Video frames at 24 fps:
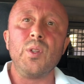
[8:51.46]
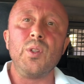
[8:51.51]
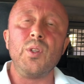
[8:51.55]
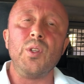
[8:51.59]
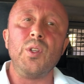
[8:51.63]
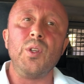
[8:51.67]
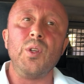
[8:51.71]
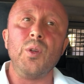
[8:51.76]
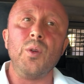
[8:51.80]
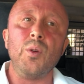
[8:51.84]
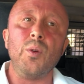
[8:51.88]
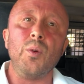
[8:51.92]

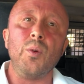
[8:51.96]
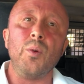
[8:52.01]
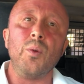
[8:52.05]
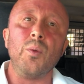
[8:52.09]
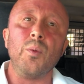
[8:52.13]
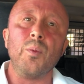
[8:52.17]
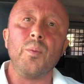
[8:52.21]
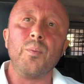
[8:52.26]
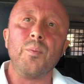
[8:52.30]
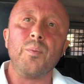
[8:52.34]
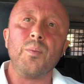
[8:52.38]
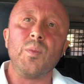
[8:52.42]

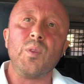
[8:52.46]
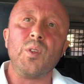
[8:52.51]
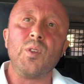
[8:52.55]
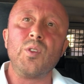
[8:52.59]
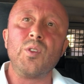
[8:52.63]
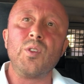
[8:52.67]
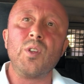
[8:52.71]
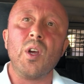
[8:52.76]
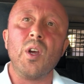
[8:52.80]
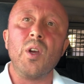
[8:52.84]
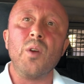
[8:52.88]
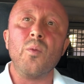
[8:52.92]
you
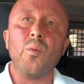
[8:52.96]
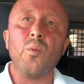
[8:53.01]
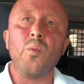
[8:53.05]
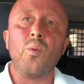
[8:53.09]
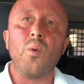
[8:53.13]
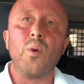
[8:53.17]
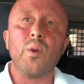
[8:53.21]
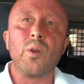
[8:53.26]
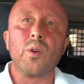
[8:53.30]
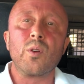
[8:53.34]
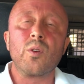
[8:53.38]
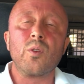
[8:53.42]
don't
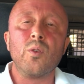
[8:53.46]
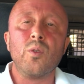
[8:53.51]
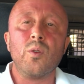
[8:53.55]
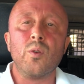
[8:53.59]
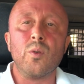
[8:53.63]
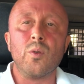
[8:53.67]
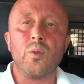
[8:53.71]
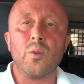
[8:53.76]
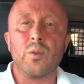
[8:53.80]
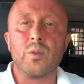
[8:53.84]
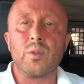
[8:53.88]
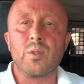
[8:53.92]
want to
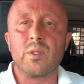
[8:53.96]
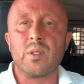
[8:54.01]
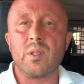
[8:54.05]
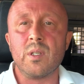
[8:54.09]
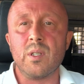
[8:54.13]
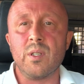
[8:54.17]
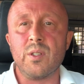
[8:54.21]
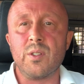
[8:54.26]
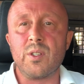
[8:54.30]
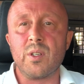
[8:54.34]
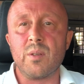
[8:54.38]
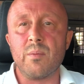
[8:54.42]
cause
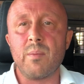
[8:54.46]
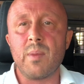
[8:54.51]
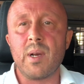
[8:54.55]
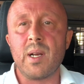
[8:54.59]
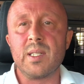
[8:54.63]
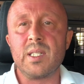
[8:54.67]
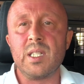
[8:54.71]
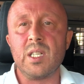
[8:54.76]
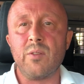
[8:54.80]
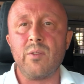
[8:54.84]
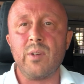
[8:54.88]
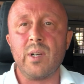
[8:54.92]
a
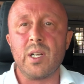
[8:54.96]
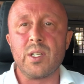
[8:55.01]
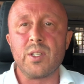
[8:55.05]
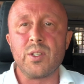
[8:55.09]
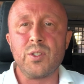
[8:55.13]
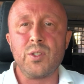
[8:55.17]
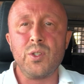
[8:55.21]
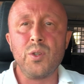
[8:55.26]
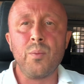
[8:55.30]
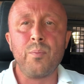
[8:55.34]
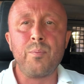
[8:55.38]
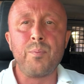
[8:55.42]
dramatic
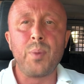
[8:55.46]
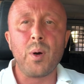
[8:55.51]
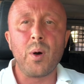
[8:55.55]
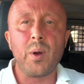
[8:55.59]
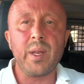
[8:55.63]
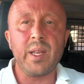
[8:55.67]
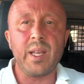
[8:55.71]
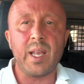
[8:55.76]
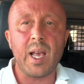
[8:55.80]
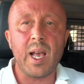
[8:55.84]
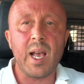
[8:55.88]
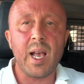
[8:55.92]
reaction. So your
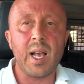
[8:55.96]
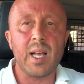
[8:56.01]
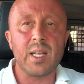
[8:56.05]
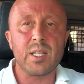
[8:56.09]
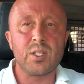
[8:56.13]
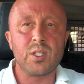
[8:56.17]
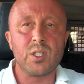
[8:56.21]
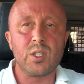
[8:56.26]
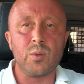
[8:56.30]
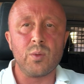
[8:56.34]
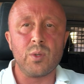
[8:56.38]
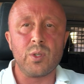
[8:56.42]
body
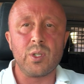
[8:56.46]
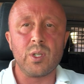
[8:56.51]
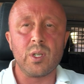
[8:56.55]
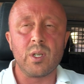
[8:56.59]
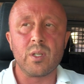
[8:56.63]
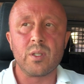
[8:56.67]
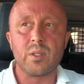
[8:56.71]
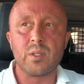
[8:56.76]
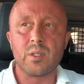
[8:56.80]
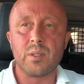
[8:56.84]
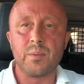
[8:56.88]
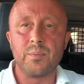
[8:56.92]
has to
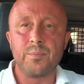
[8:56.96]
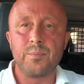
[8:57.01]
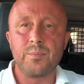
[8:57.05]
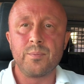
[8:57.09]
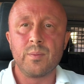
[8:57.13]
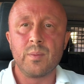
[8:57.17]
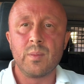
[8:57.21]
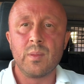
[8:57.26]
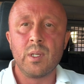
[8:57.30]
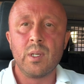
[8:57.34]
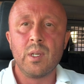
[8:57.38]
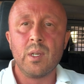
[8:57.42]
adjust.
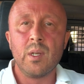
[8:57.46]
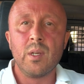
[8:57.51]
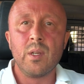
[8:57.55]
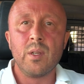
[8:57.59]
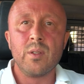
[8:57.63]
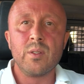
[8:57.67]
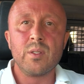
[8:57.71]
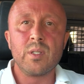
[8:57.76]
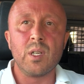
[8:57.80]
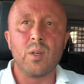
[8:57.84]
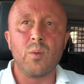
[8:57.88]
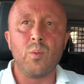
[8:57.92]

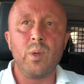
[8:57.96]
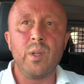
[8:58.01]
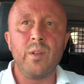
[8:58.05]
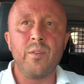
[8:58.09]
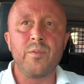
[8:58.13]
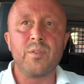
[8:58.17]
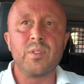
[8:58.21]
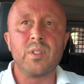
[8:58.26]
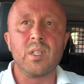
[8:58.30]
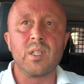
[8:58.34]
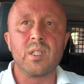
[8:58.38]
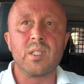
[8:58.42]
So
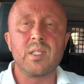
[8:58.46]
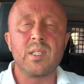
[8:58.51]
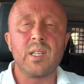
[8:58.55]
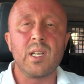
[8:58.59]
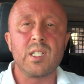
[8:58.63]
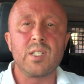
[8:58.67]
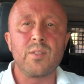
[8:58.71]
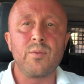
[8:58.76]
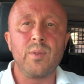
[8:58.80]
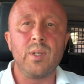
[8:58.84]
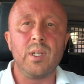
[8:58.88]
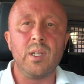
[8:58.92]
we've
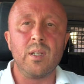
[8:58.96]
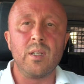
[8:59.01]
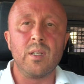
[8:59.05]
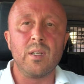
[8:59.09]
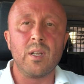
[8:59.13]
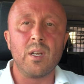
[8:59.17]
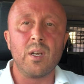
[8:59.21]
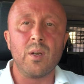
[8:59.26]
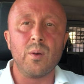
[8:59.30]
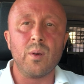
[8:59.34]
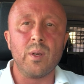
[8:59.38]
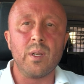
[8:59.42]
successfully
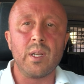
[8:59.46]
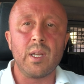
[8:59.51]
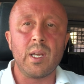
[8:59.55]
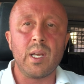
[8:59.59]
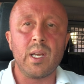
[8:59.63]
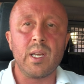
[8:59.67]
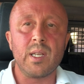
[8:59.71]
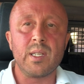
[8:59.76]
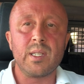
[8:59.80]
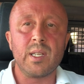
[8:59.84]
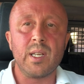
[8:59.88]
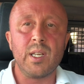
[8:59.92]
lowered
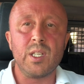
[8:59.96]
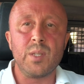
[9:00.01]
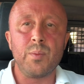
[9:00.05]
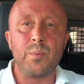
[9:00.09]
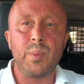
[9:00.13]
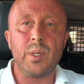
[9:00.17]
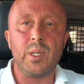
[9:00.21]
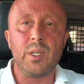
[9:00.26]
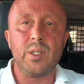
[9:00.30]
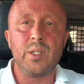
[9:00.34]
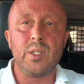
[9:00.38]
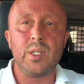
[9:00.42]

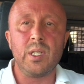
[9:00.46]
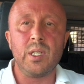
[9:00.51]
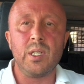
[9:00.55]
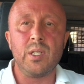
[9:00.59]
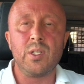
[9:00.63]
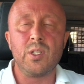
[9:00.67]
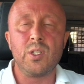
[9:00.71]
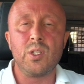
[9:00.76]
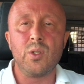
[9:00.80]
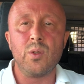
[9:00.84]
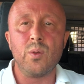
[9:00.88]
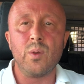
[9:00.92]
SHBG
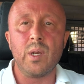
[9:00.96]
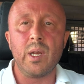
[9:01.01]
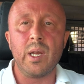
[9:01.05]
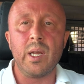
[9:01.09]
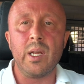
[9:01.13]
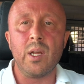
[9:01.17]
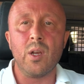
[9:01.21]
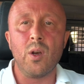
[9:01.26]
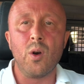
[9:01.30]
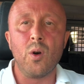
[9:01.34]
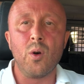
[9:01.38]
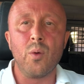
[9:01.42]
to
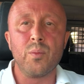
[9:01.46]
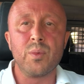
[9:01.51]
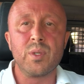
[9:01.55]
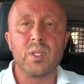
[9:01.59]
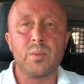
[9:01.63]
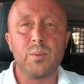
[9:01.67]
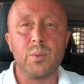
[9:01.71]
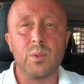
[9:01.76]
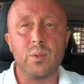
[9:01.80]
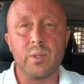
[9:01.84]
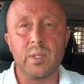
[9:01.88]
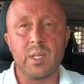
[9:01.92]
an
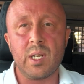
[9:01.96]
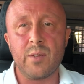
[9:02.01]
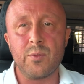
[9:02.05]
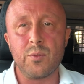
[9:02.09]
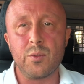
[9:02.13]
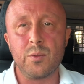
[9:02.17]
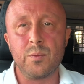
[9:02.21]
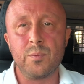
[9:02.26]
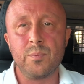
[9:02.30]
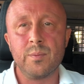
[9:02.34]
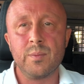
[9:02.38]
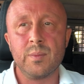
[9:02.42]
optimal
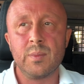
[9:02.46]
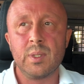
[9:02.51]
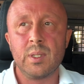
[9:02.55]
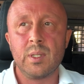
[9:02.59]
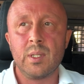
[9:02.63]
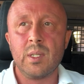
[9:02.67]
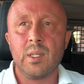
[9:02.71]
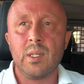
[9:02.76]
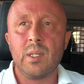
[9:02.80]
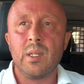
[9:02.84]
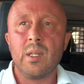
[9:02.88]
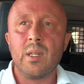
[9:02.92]
level.
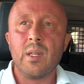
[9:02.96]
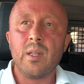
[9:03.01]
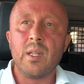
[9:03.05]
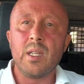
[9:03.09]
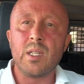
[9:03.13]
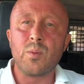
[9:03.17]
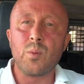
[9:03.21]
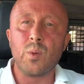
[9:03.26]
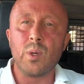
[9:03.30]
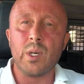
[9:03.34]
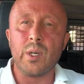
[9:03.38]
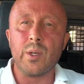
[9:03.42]

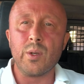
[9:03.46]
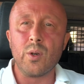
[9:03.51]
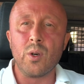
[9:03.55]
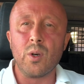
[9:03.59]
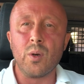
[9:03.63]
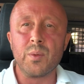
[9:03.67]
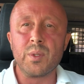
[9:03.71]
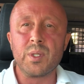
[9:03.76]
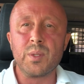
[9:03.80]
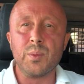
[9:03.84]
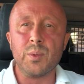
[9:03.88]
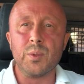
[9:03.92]
This word
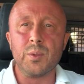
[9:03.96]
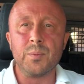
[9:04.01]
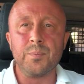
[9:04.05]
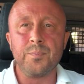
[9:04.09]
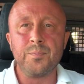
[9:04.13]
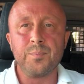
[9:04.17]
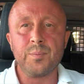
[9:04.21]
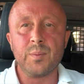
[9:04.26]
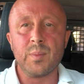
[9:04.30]
optimal